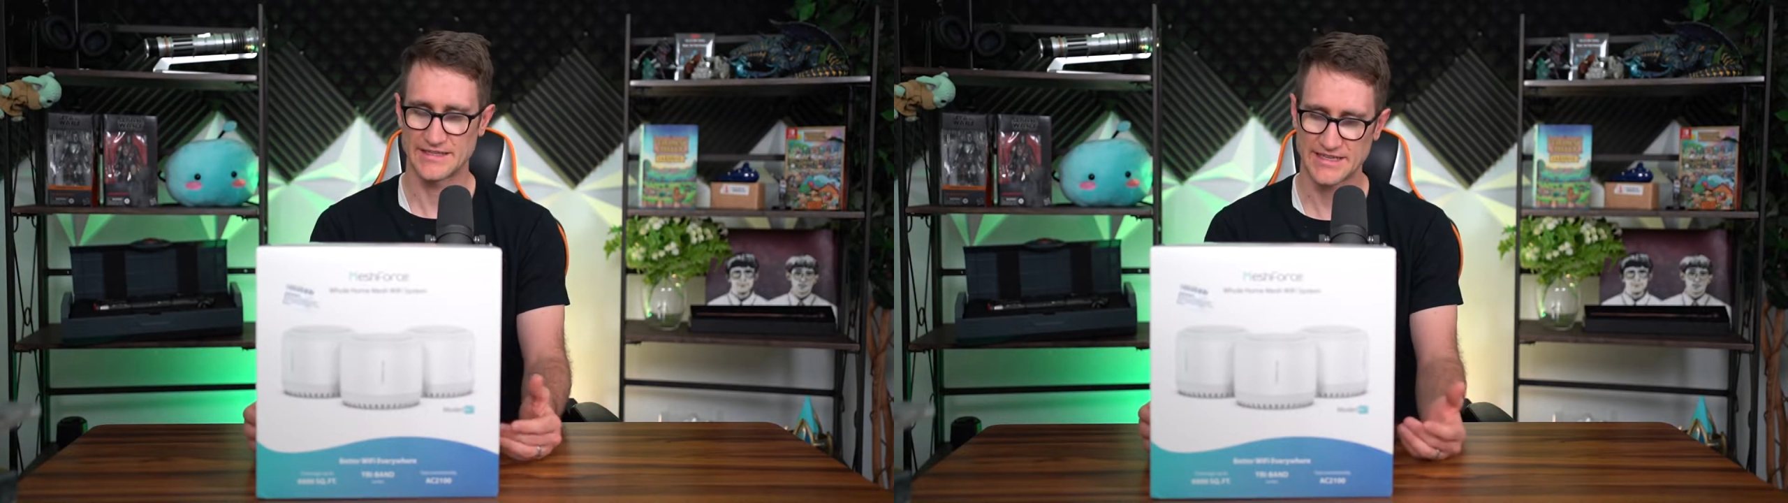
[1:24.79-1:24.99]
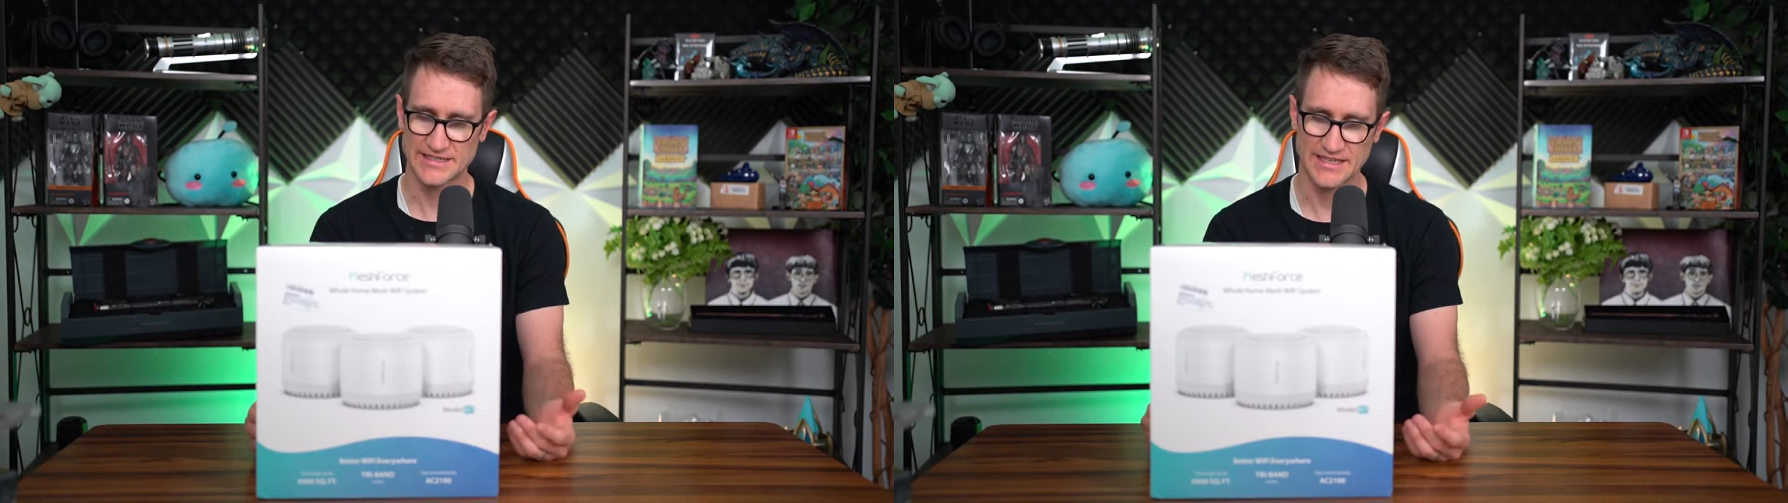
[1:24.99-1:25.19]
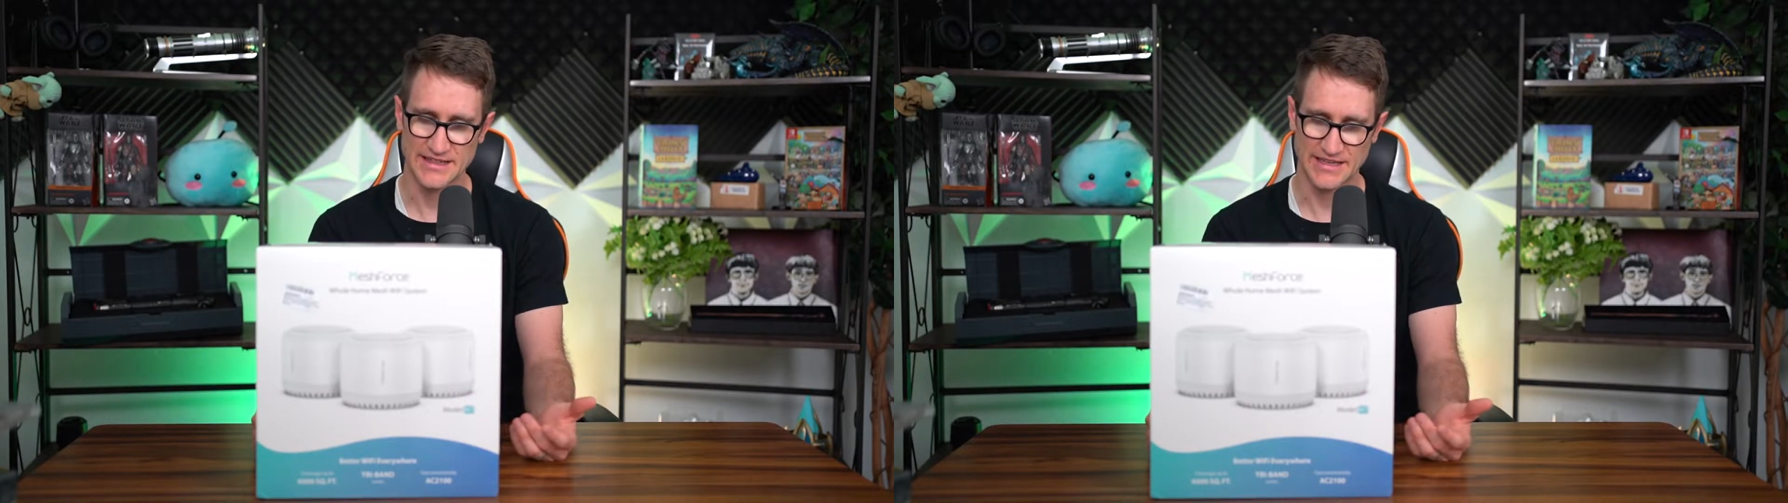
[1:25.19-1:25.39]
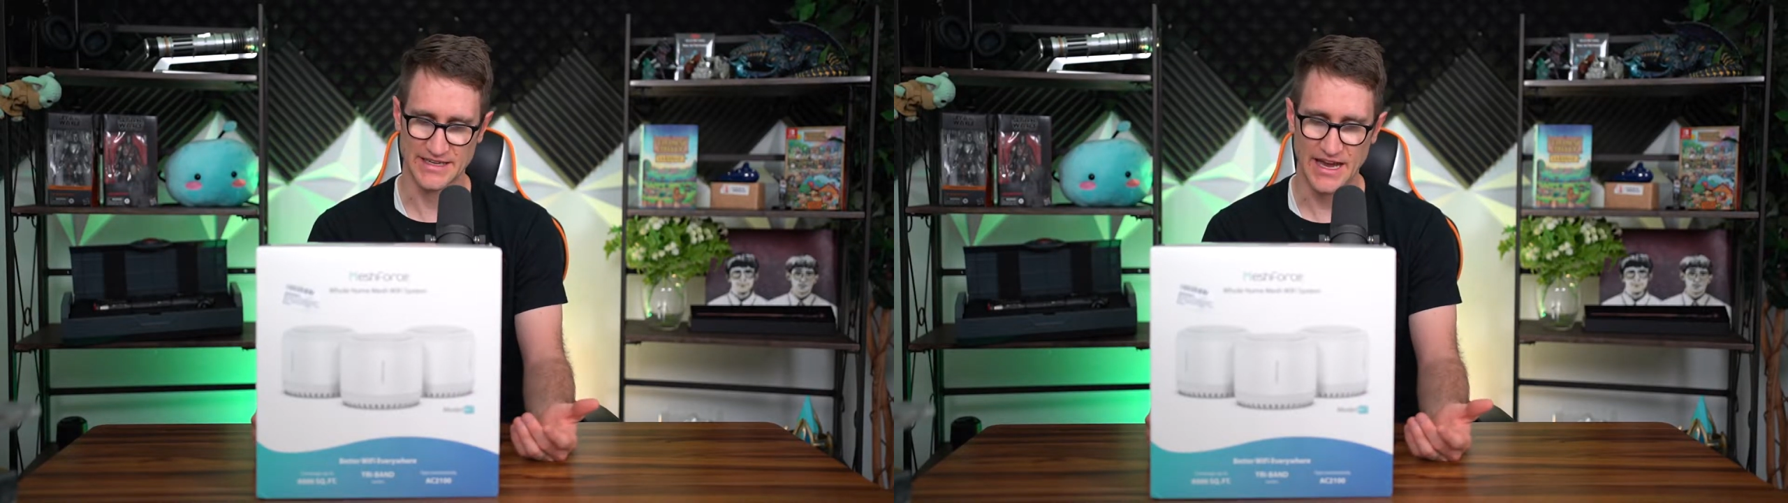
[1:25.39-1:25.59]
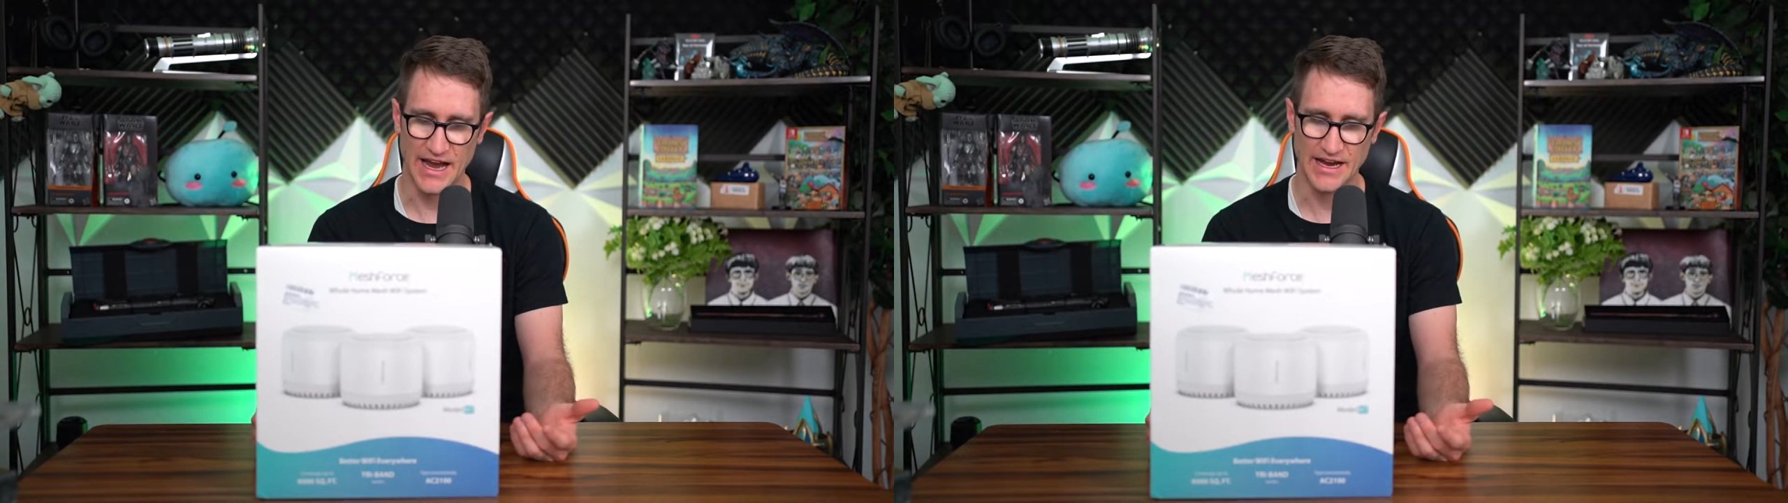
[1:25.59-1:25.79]
It says that the
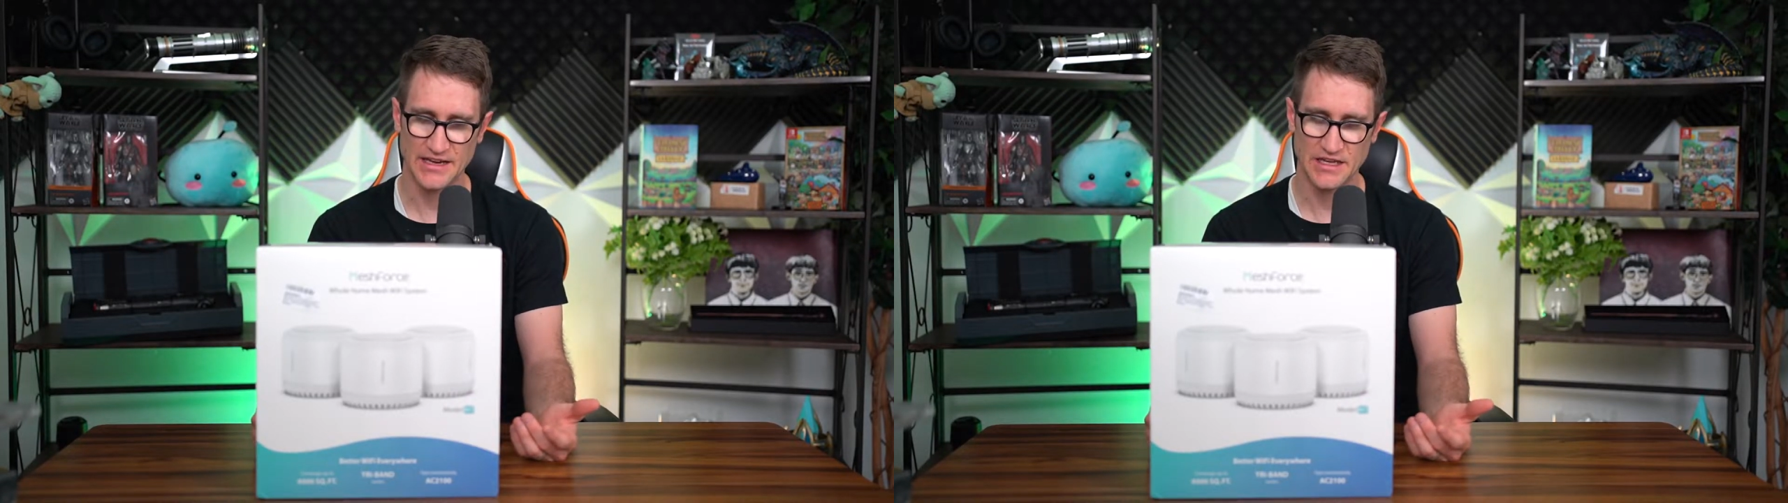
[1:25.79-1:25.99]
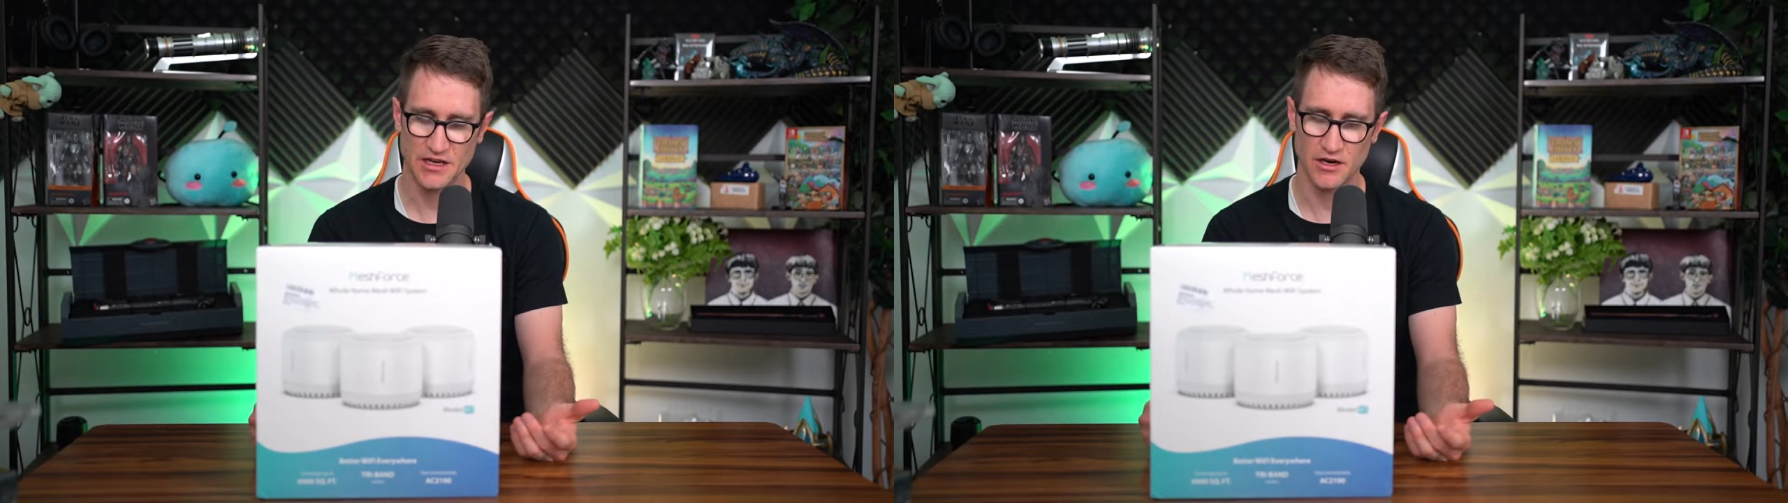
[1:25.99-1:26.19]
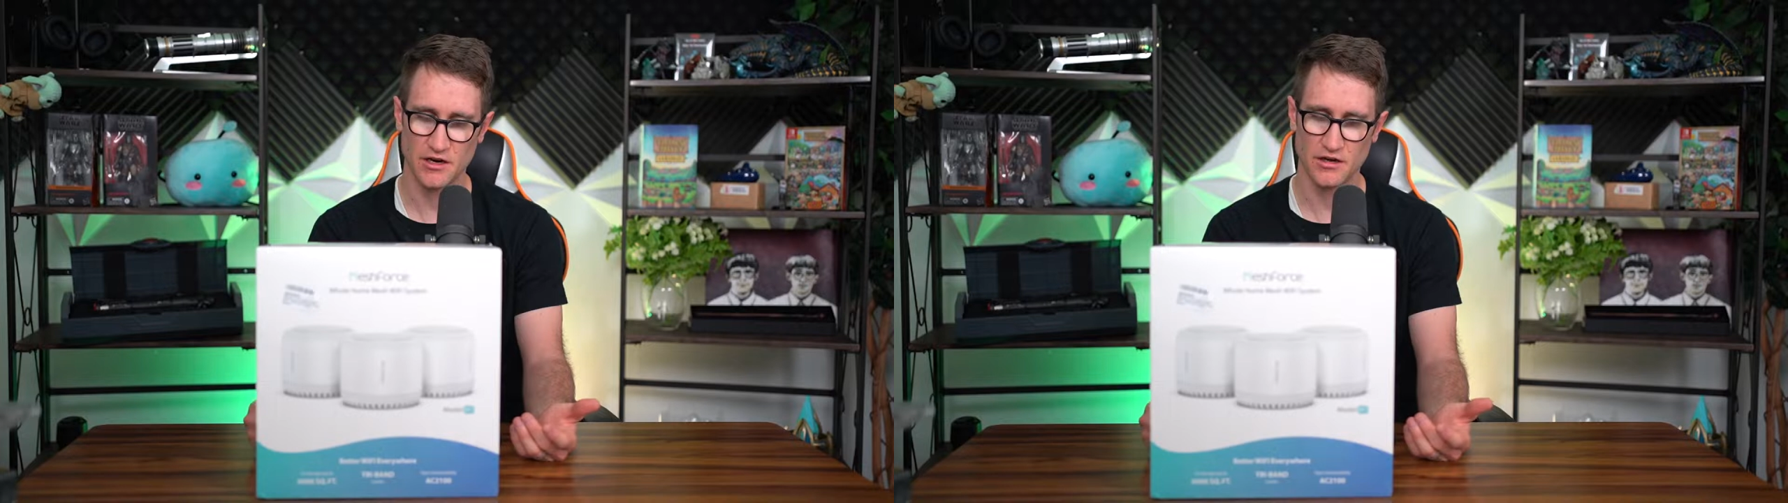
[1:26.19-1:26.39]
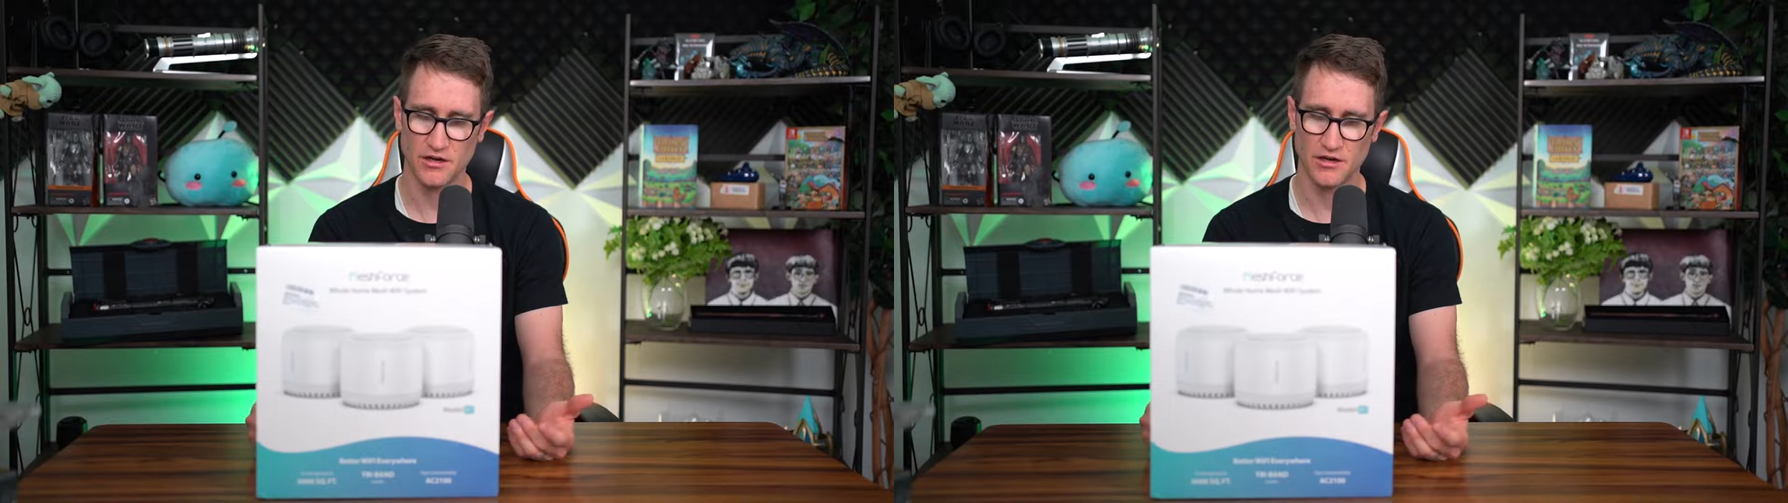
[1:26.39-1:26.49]
guide here,